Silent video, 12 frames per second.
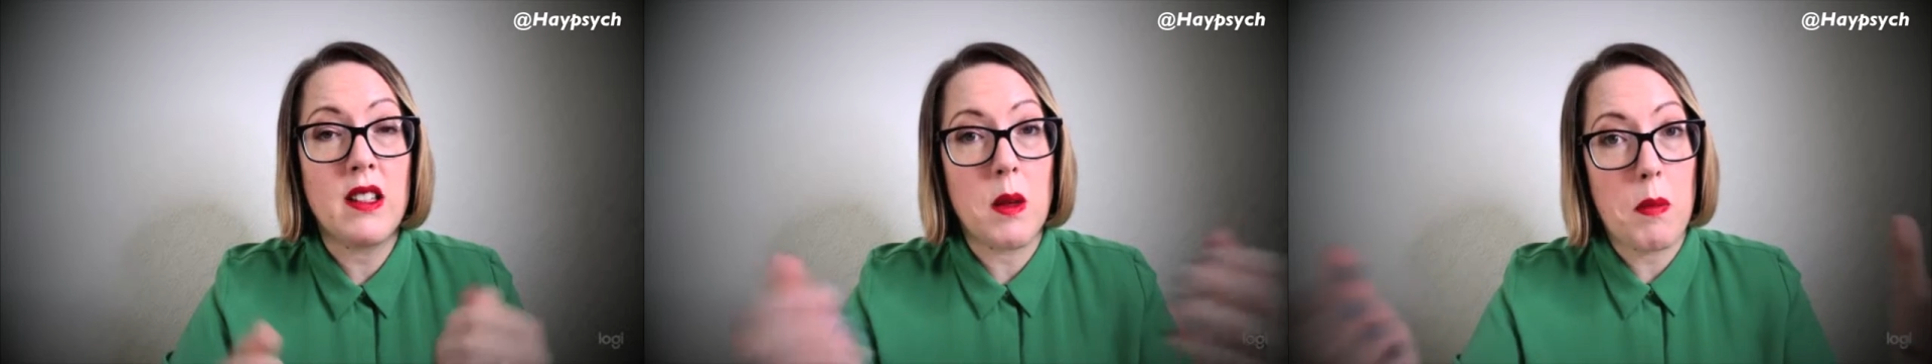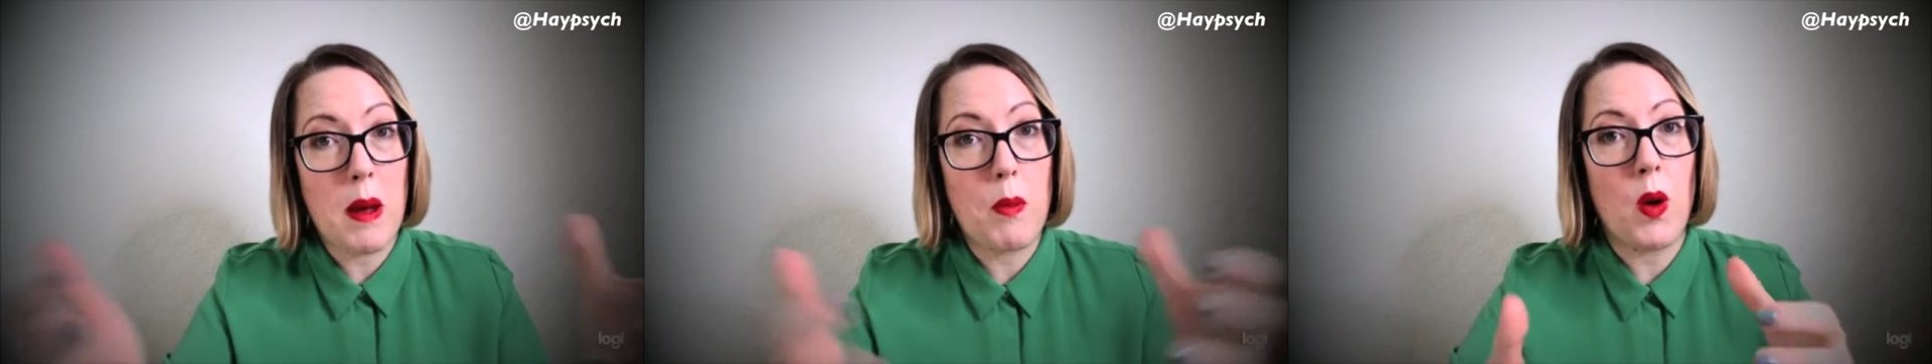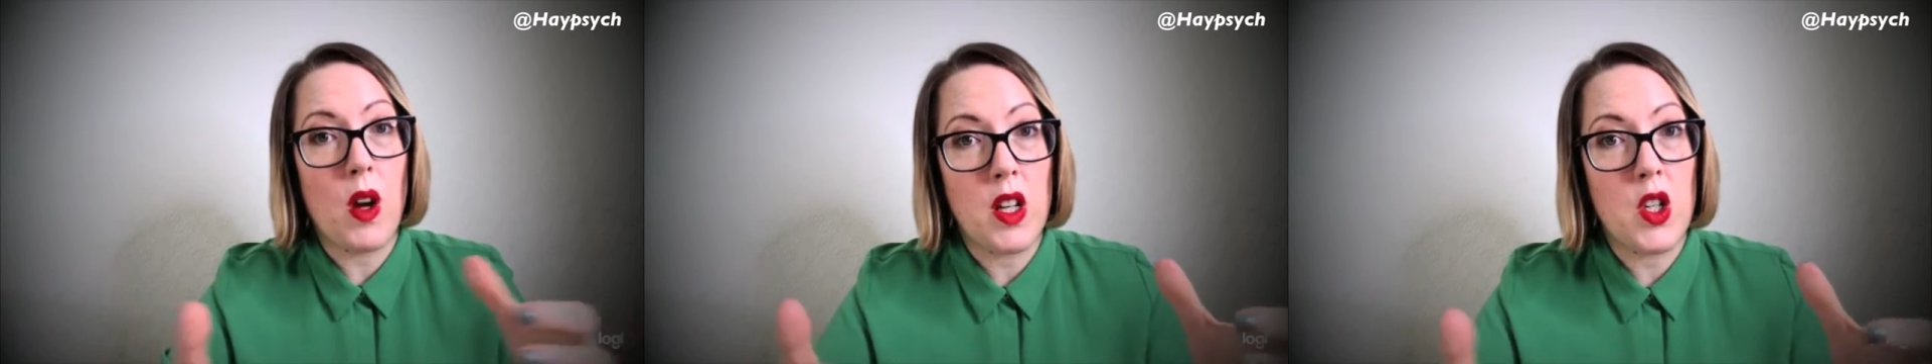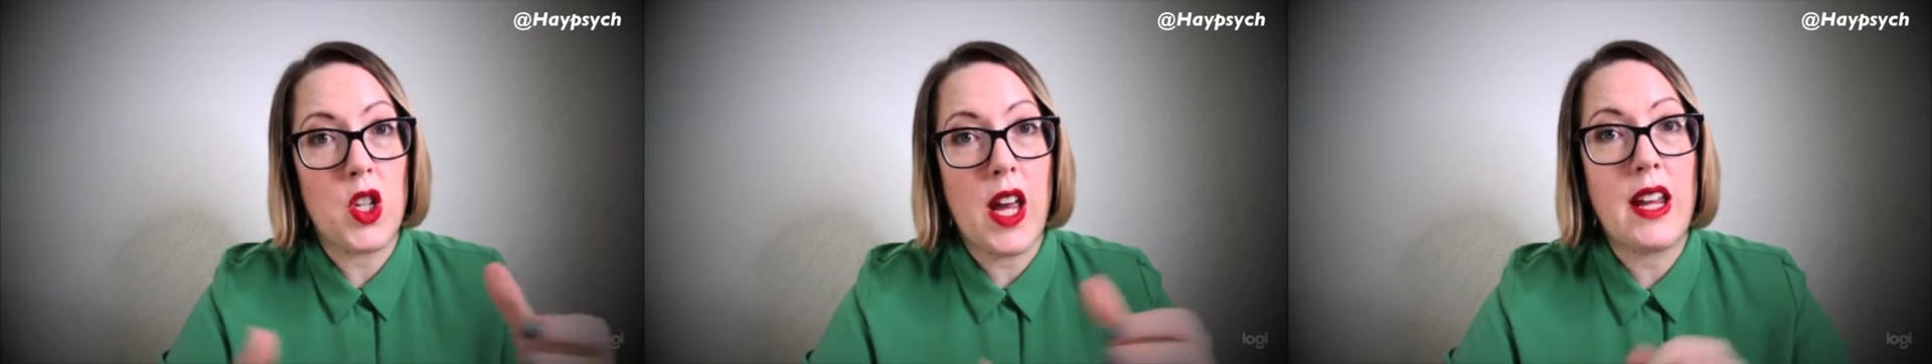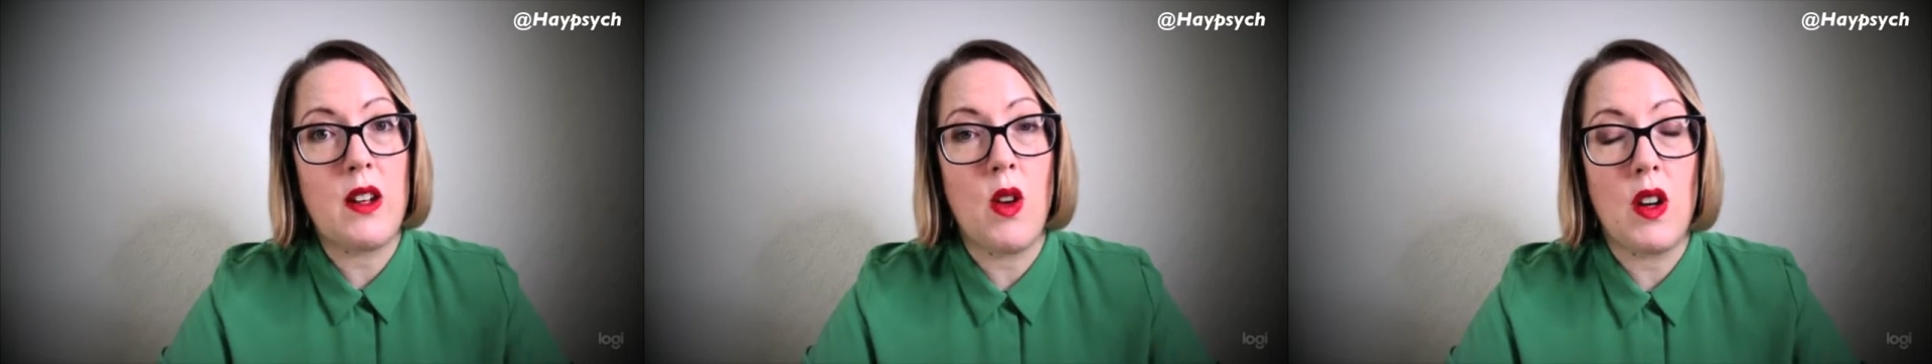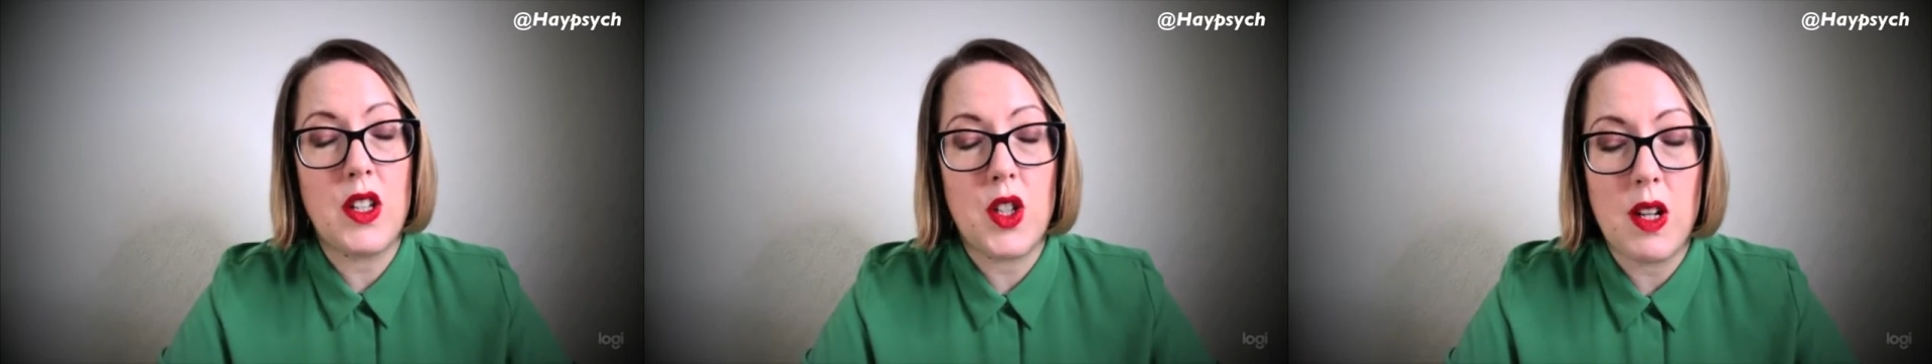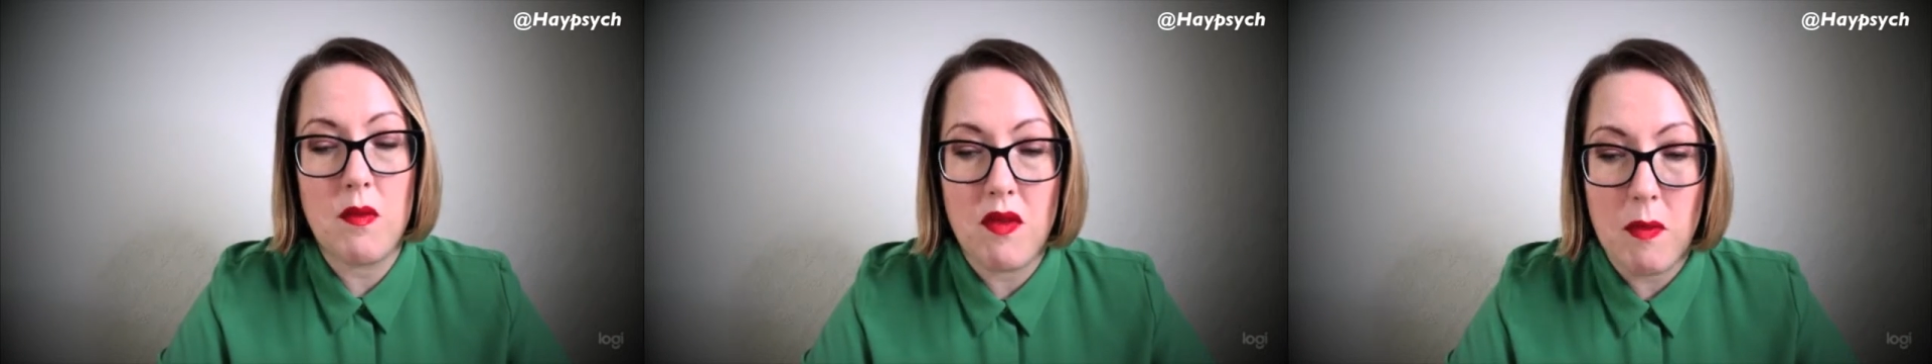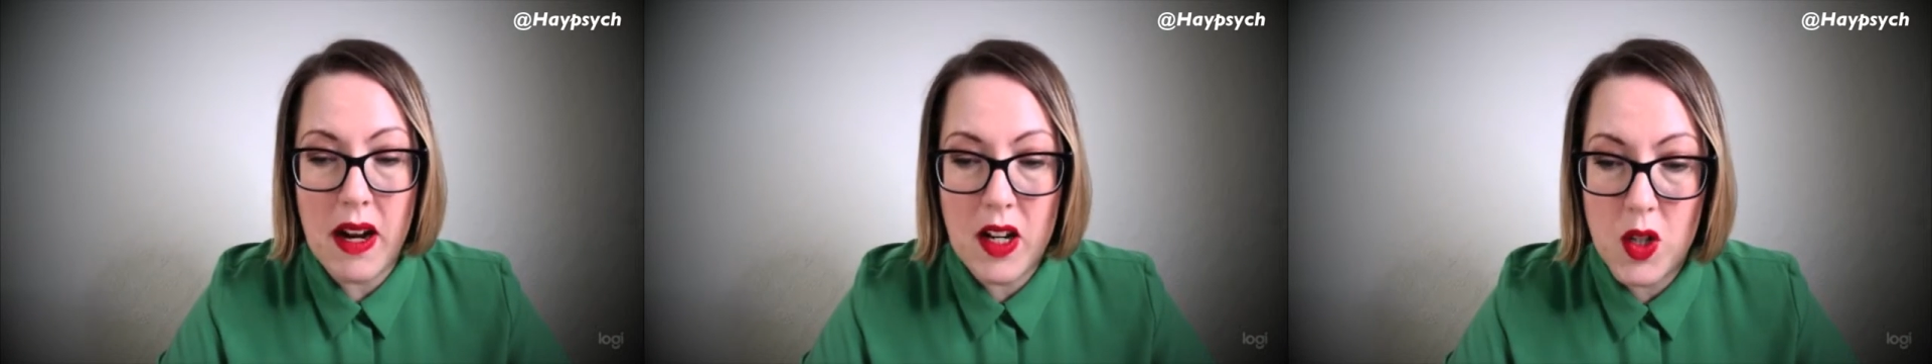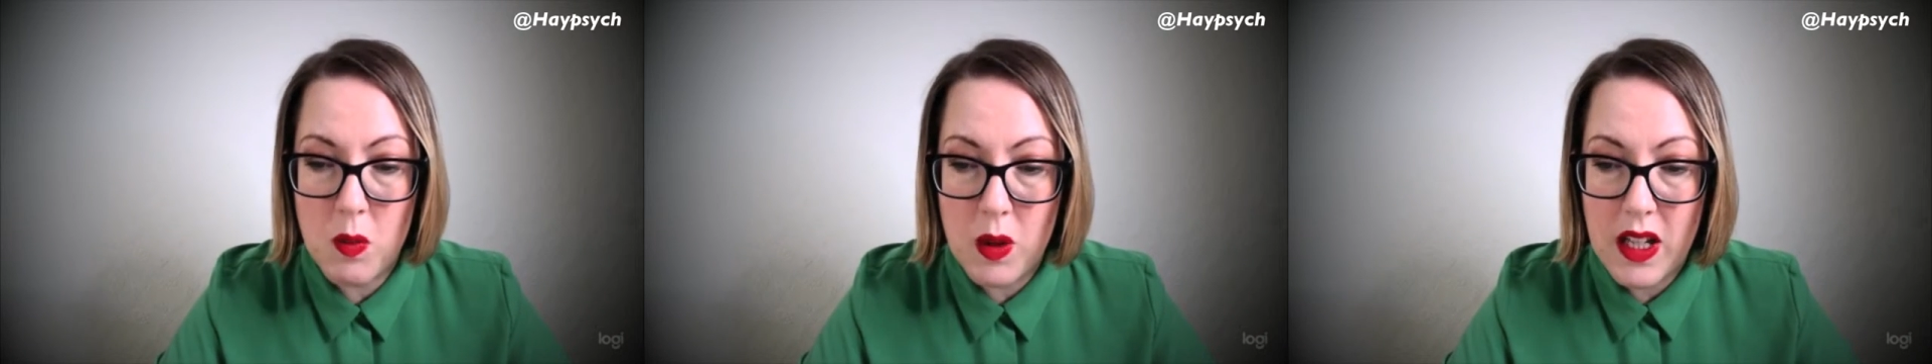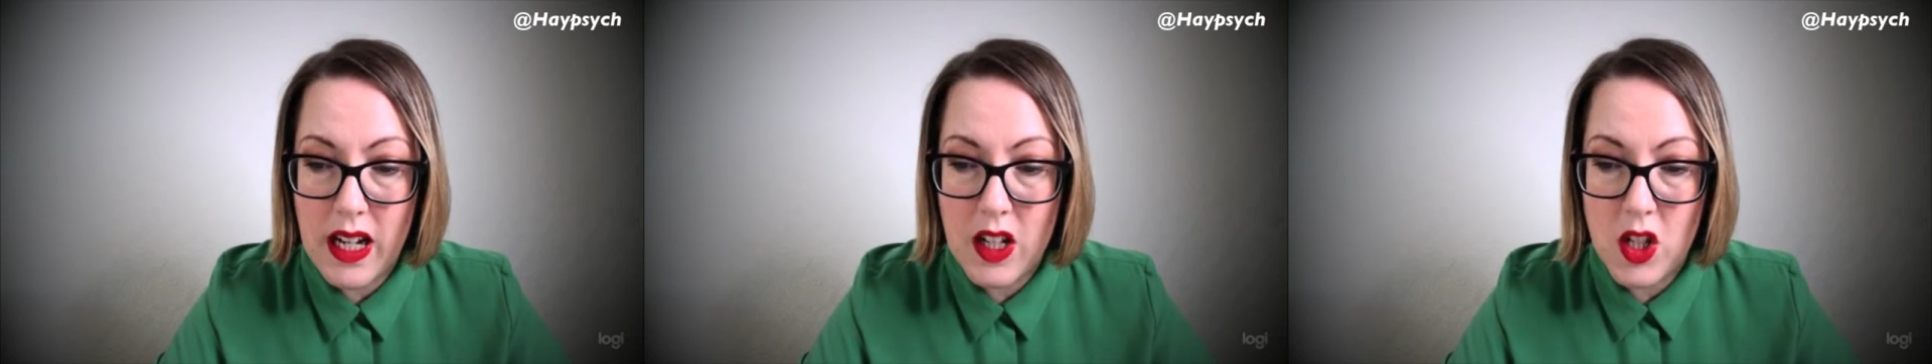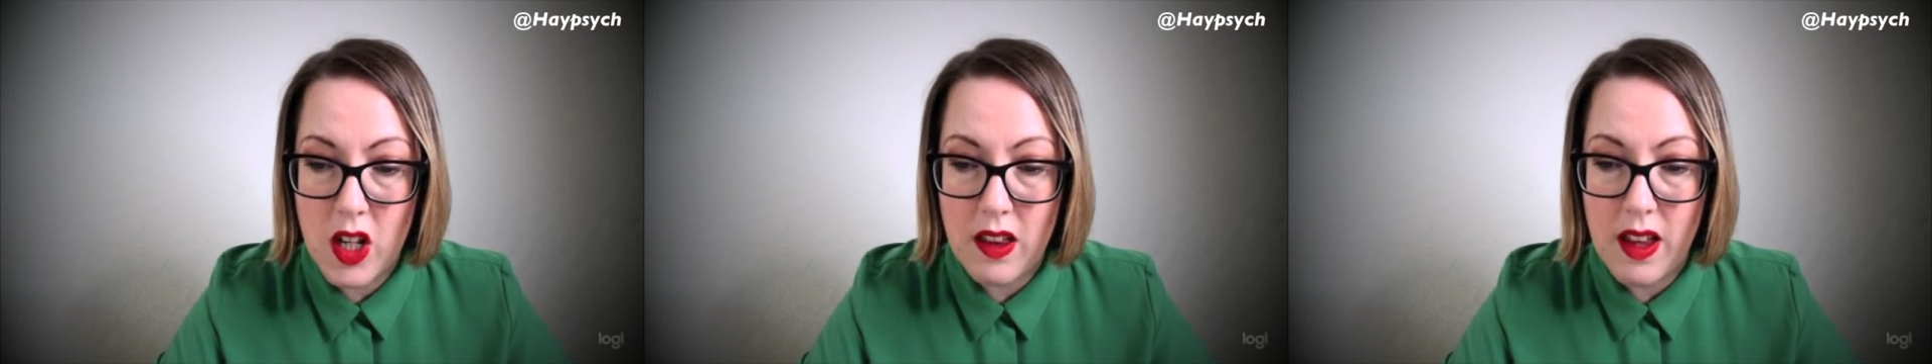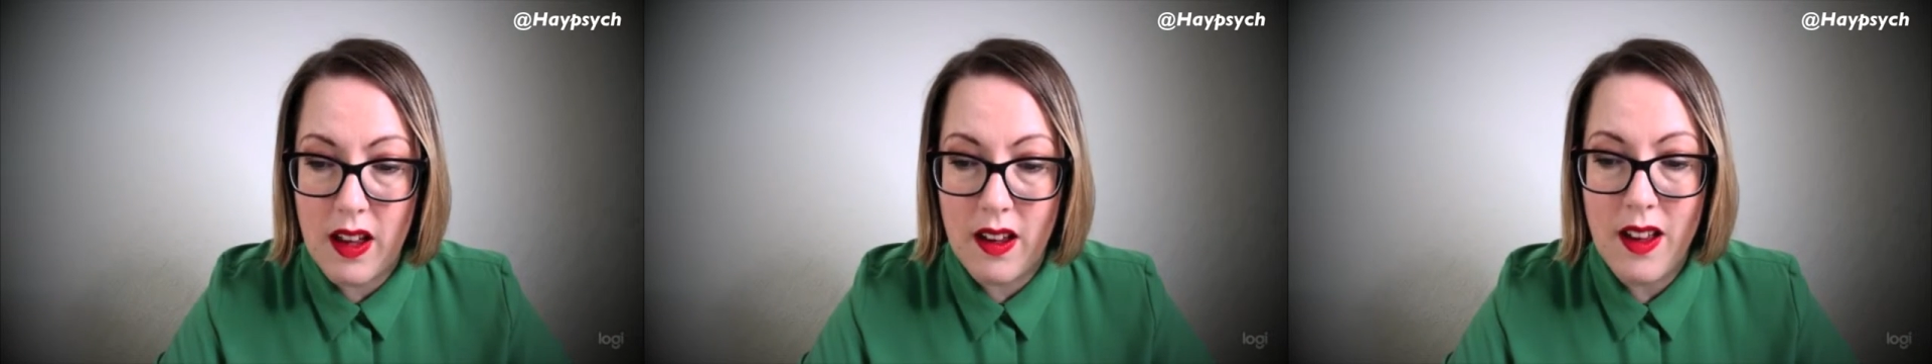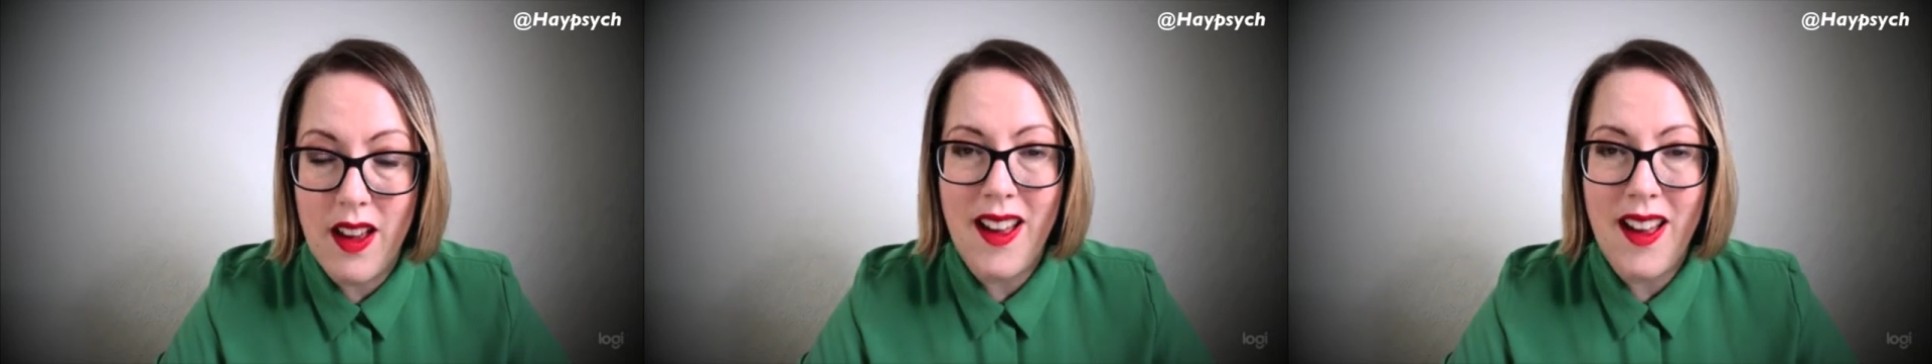so people kind of shared knowledge and information with each other,